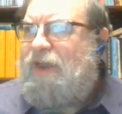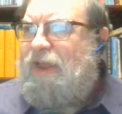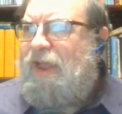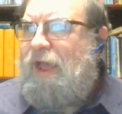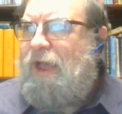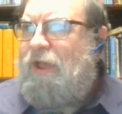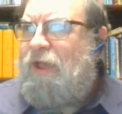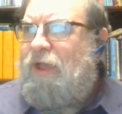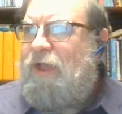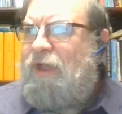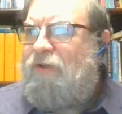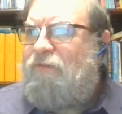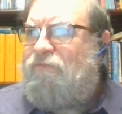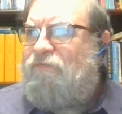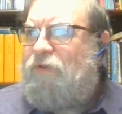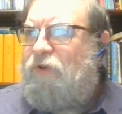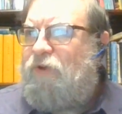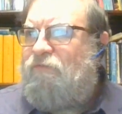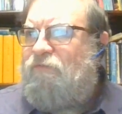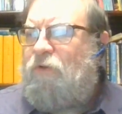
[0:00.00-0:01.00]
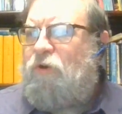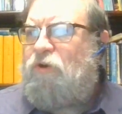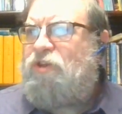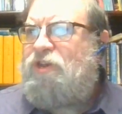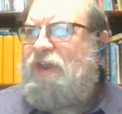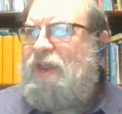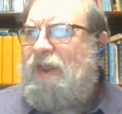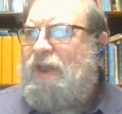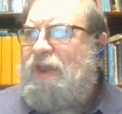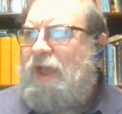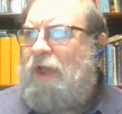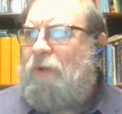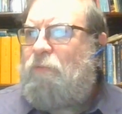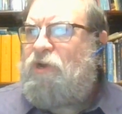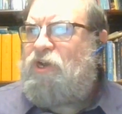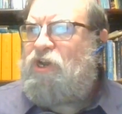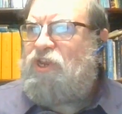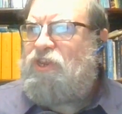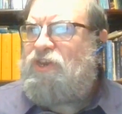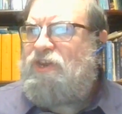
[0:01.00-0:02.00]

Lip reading: of your first handout, which is